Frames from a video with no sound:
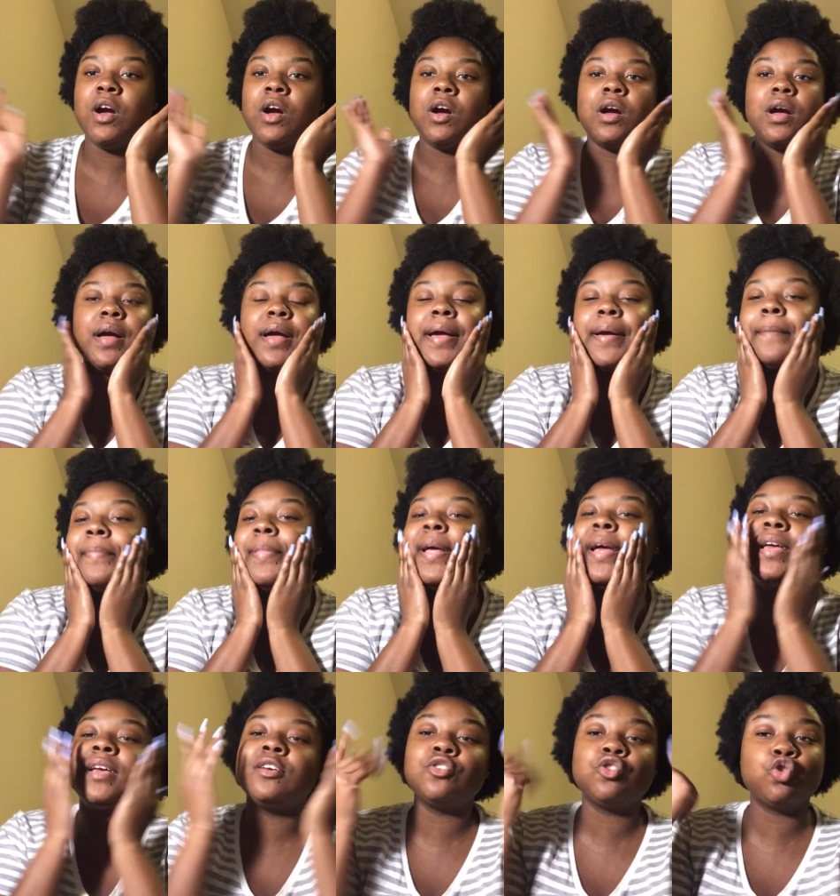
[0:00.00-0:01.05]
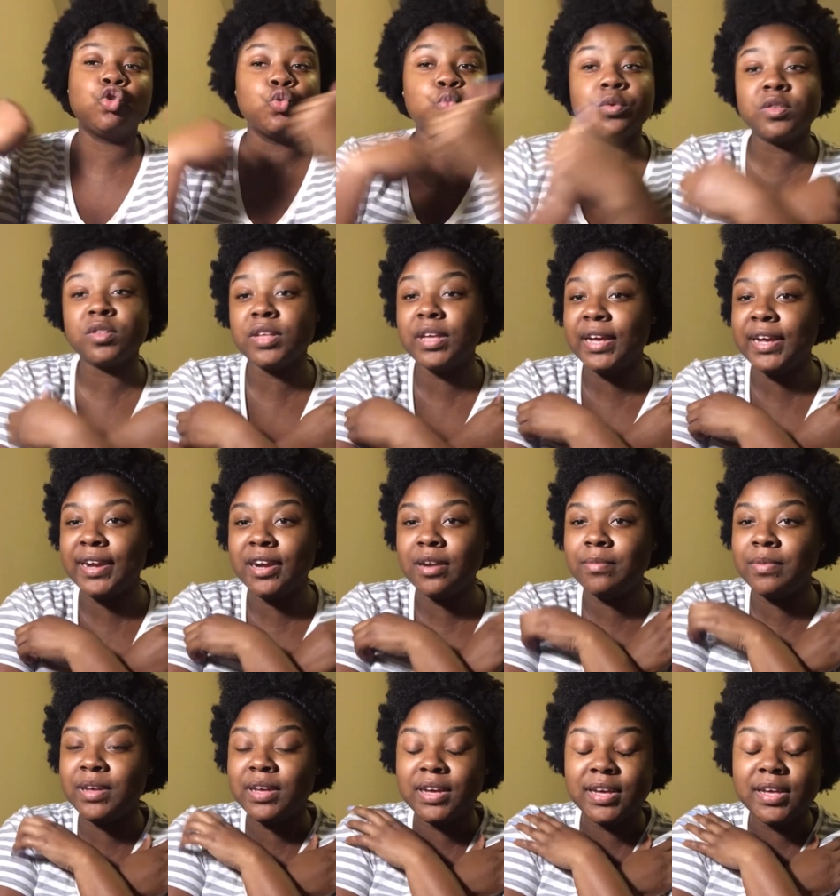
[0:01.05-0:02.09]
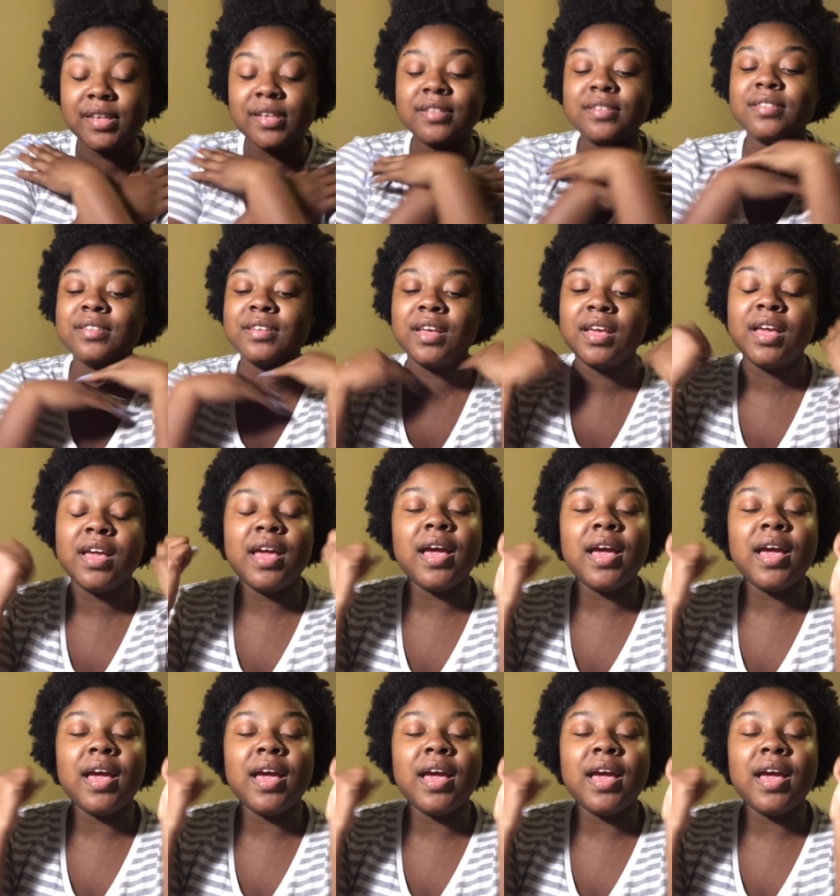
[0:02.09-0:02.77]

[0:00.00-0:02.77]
y'all, I'm like super scared because